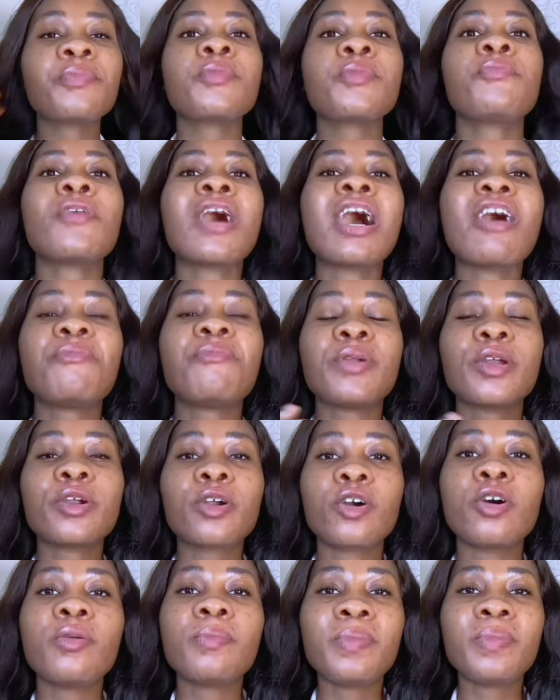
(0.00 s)
people have been
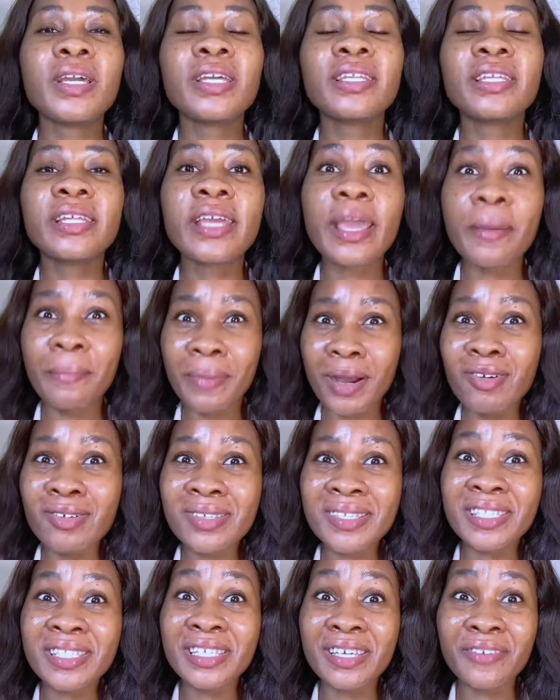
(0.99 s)
complaining about
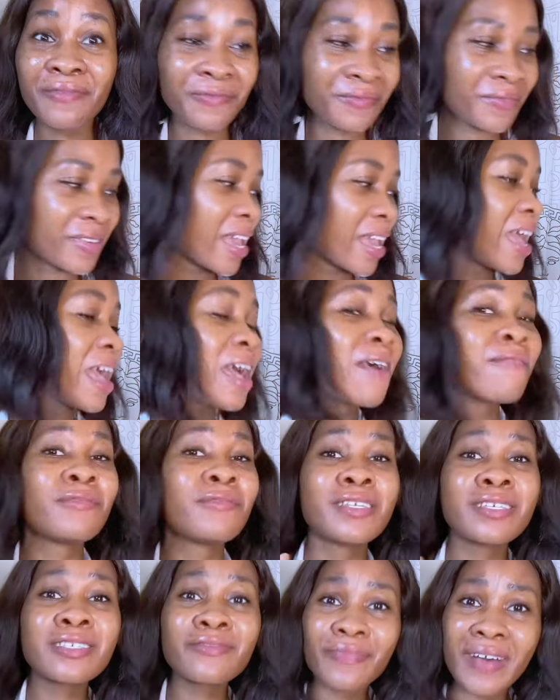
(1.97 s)

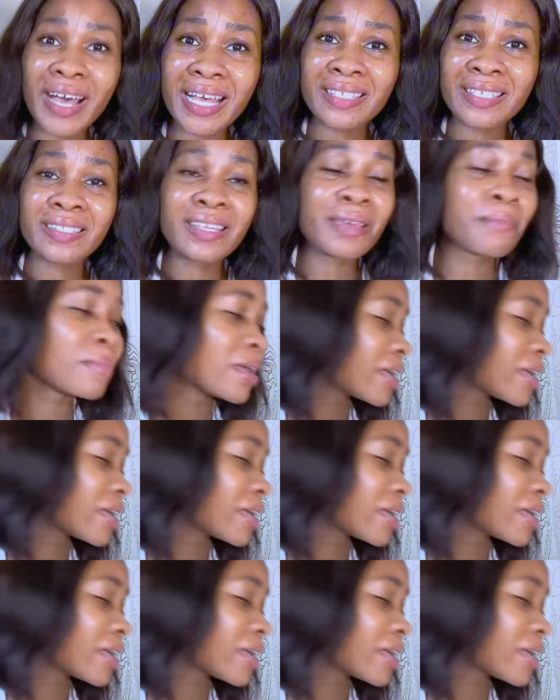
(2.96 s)
Nivea, this Vaseline